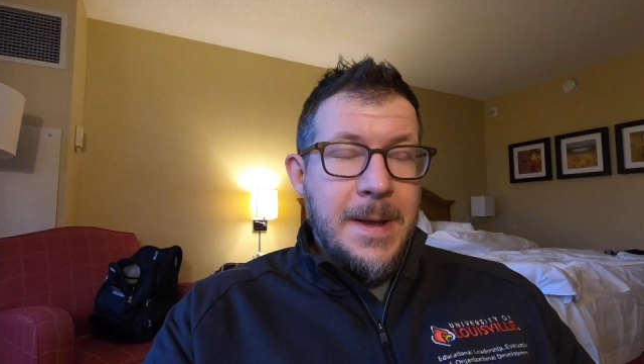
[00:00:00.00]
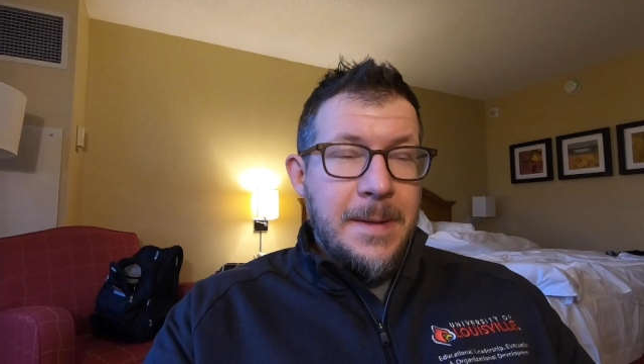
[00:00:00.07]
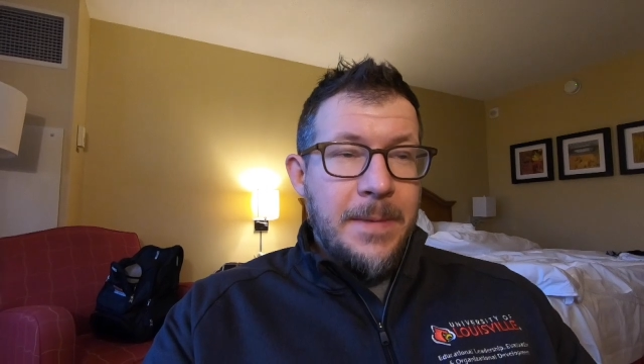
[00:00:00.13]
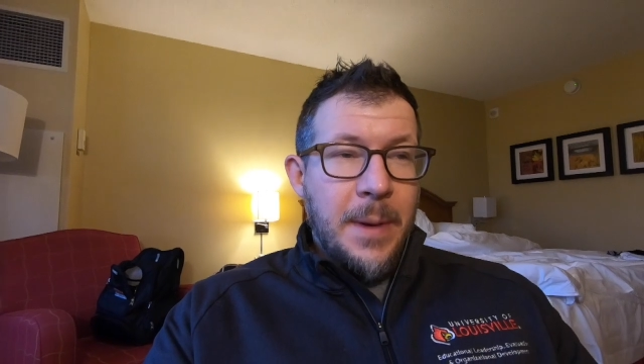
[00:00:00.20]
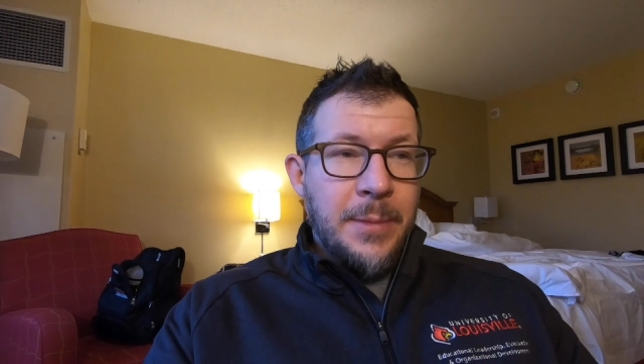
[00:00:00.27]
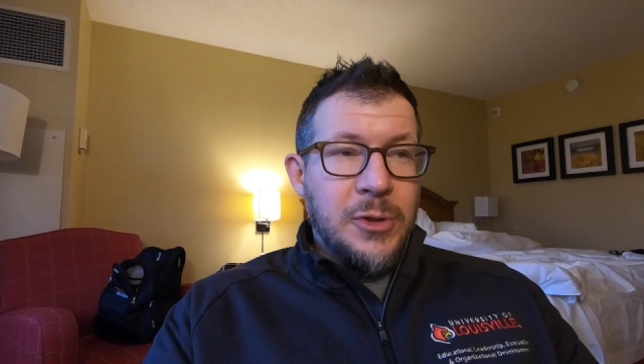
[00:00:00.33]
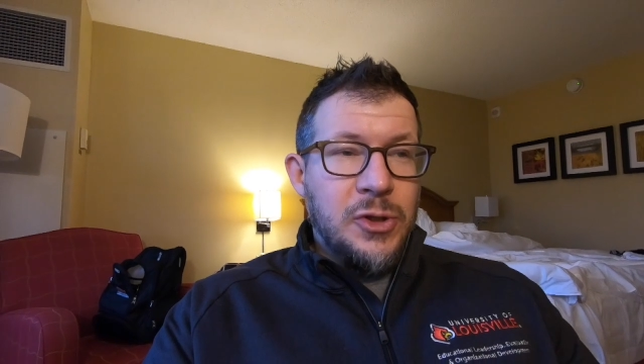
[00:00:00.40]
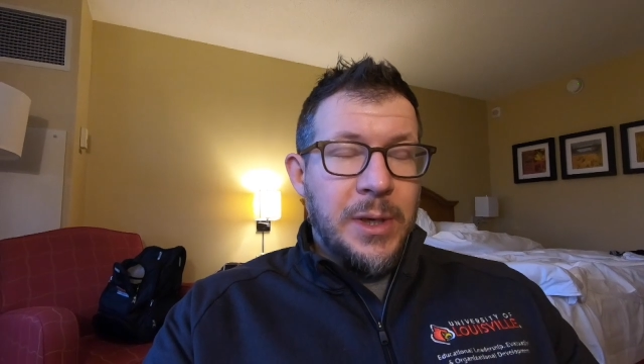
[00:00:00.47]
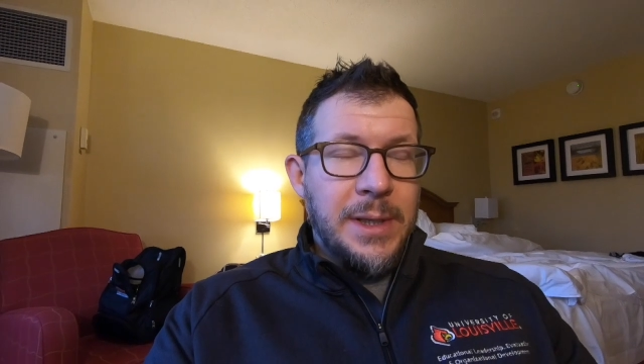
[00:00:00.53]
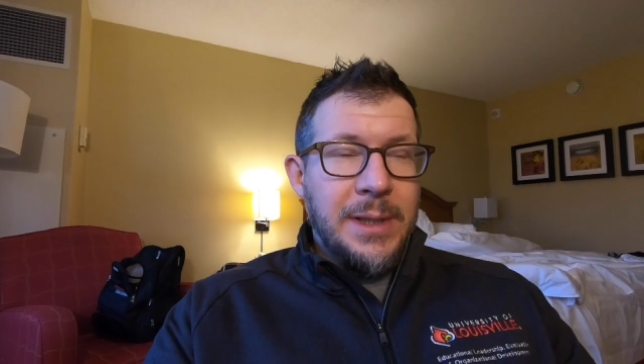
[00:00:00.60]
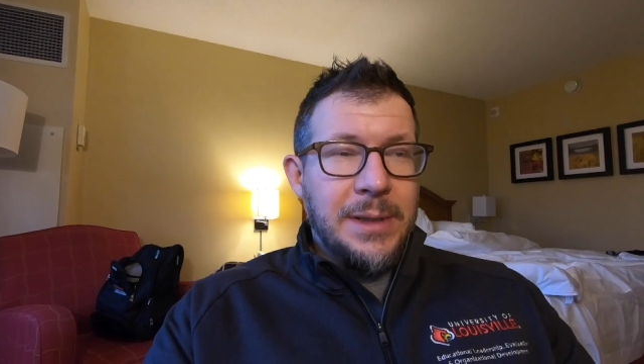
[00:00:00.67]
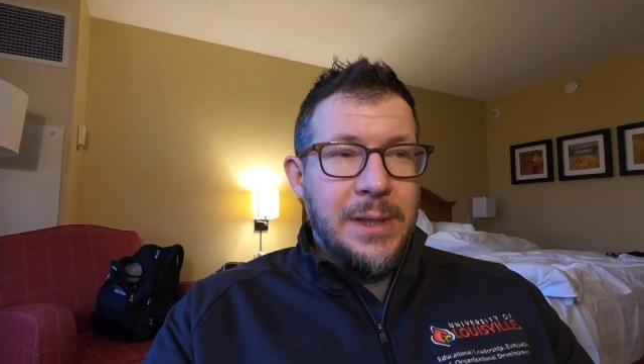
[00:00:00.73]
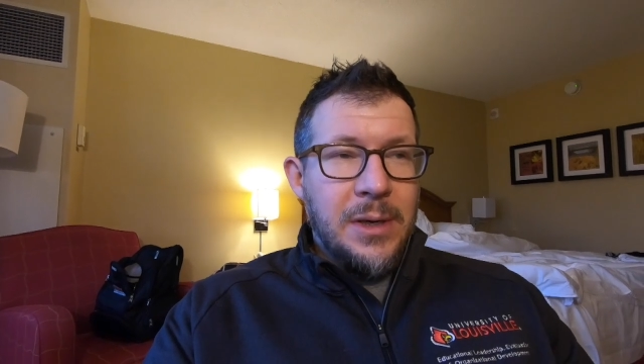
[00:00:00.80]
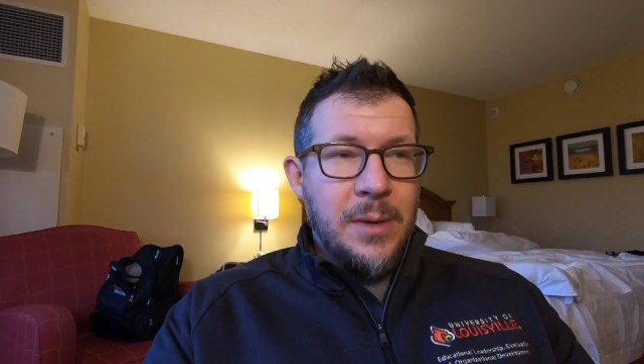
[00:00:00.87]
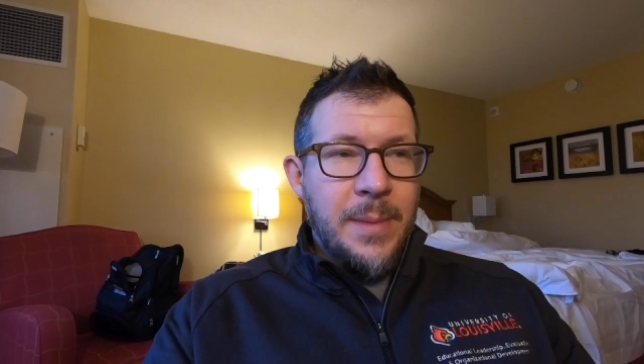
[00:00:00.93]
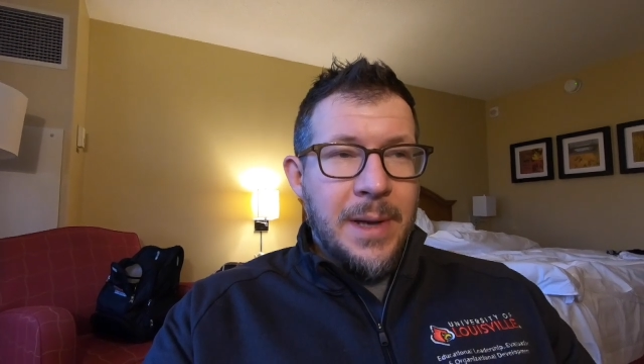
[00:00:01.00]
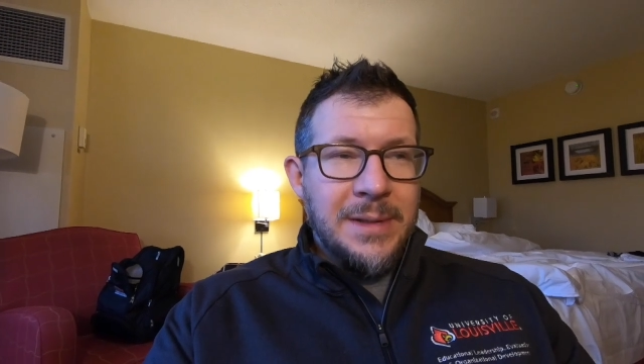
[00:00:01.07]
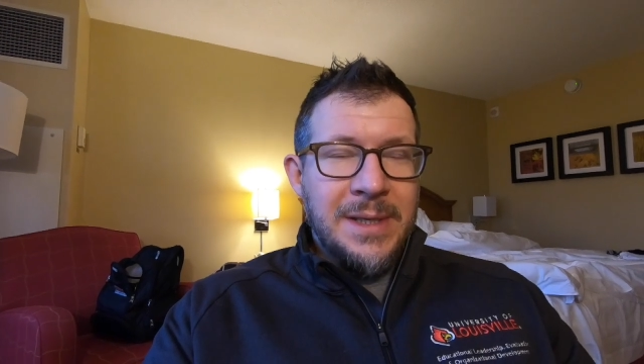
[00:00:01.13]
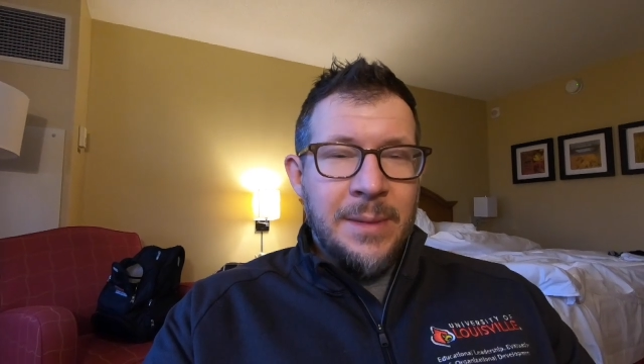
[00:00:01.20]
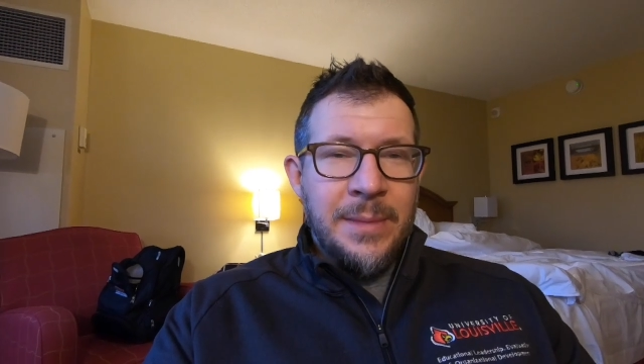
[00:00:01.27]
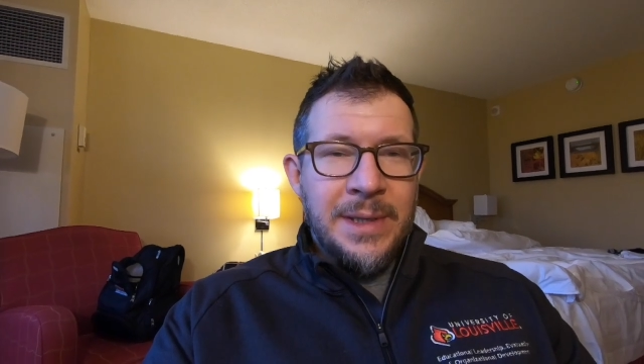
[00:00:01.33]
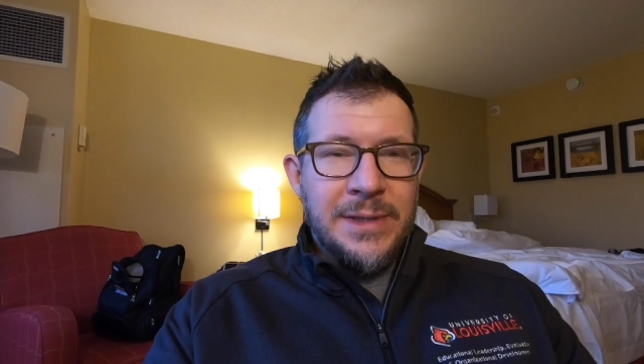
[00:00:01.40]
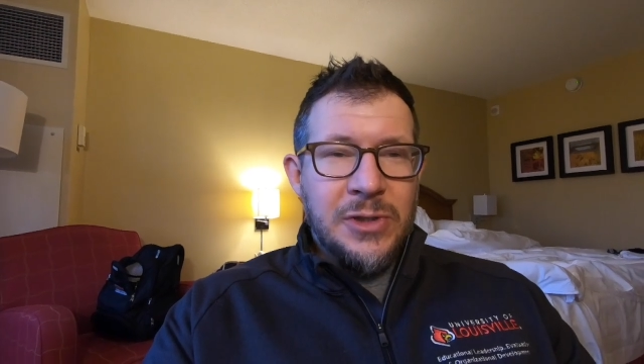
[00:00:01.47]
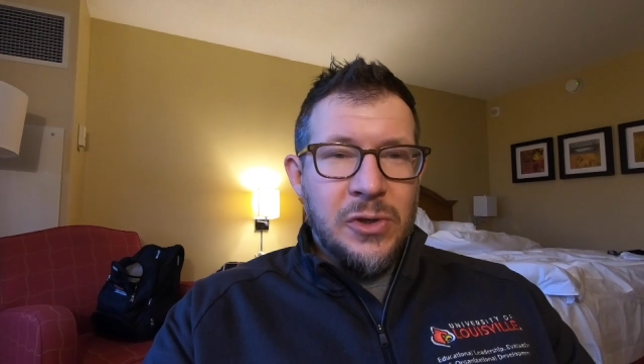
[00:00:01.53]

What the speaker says: I'm gonna try to get there about 10 minutes